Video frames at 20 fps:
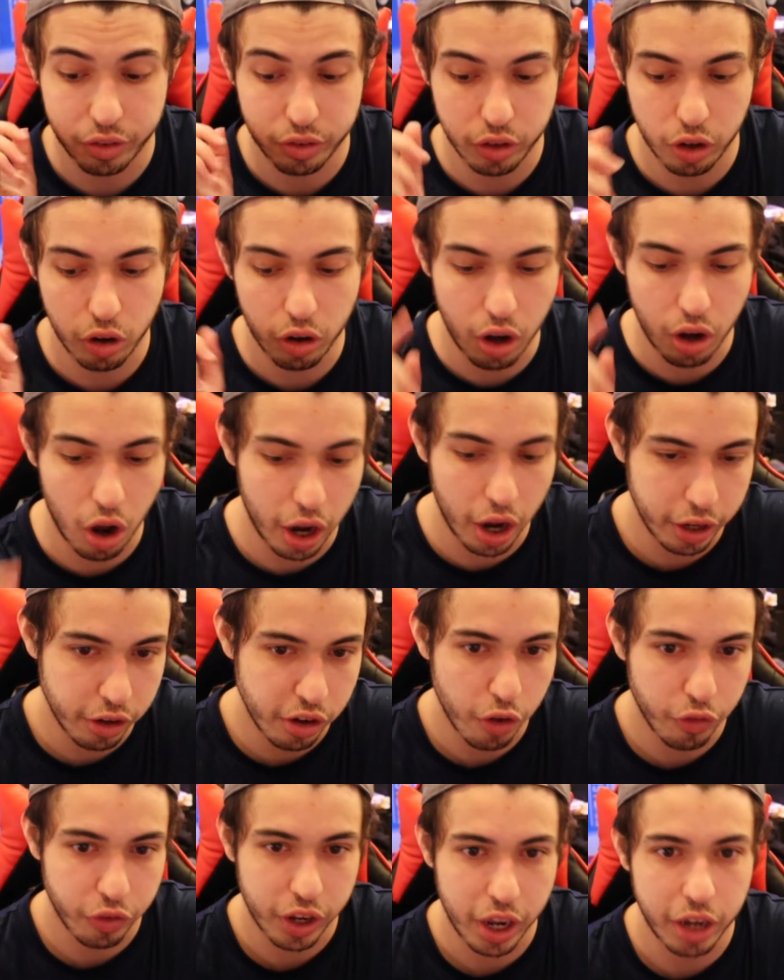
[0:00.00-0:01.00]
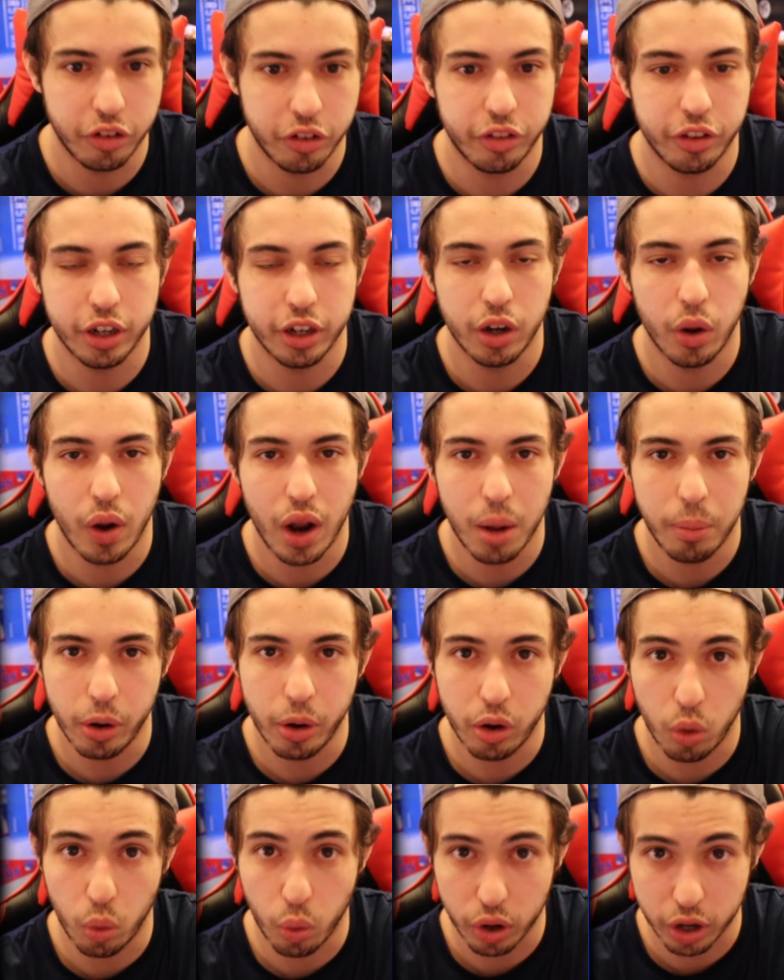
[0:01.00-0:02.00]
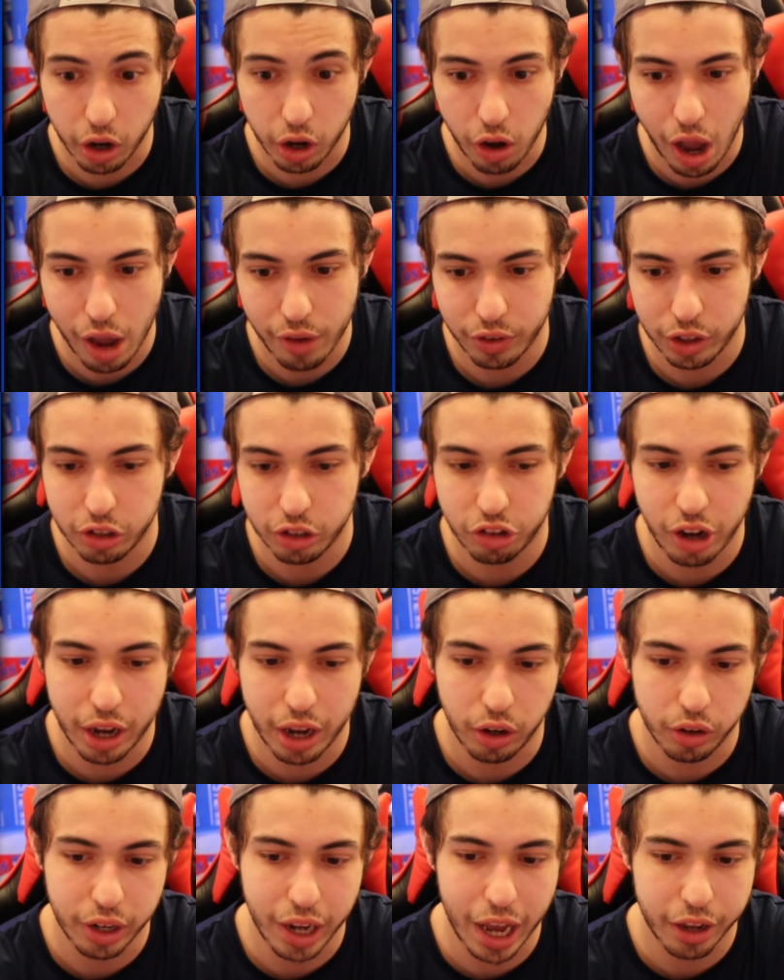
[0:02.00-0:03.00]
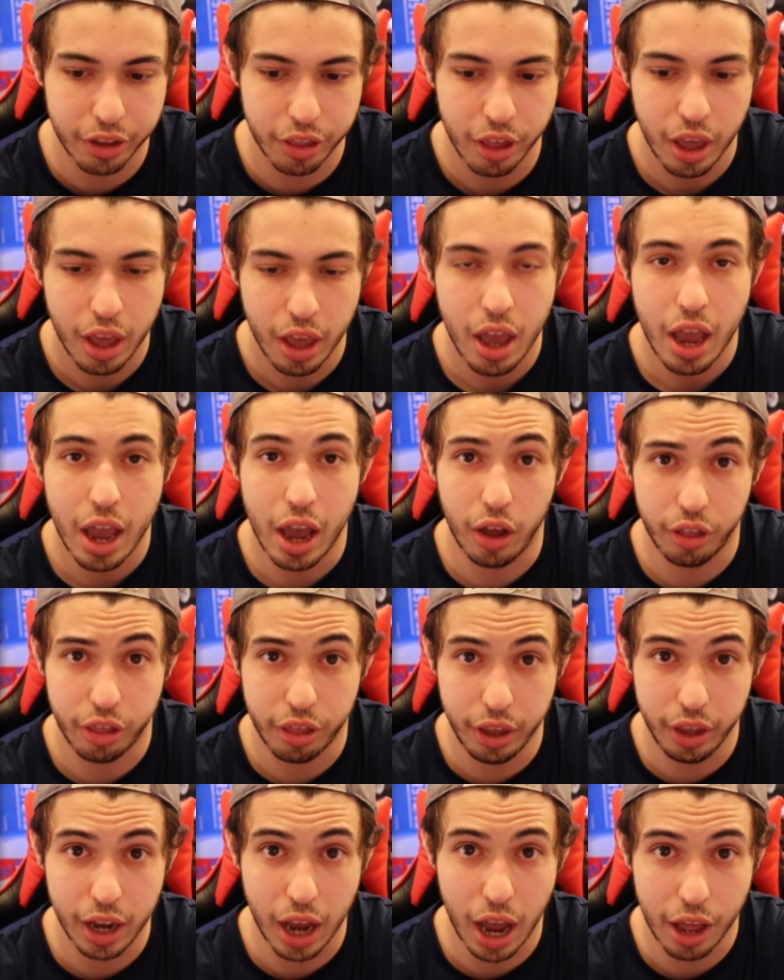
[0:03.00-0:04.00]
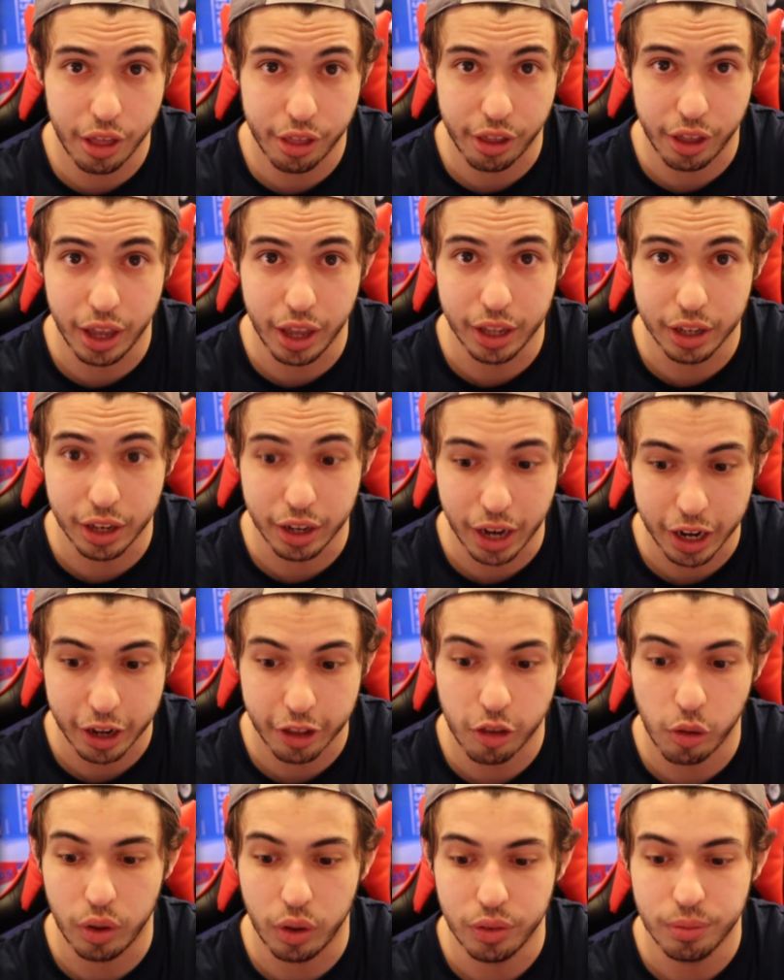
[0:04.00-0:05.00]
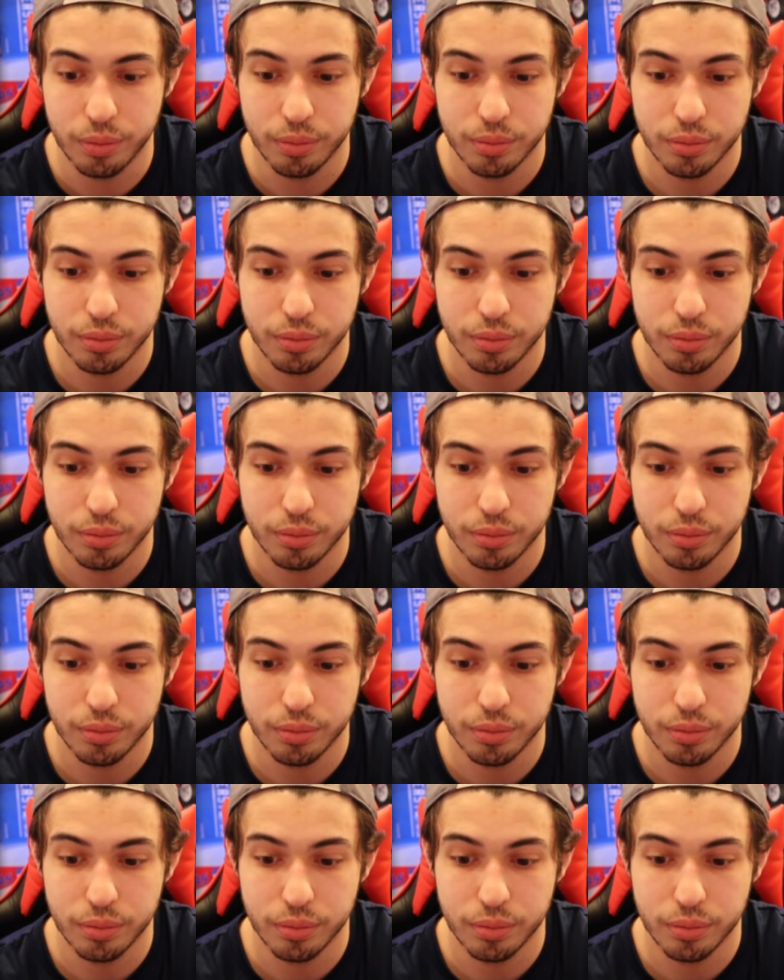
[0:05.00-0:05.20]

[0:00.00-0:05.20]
Turn on your notifications so you know I upload or go live on the channel next. I'll see you guys in the next one.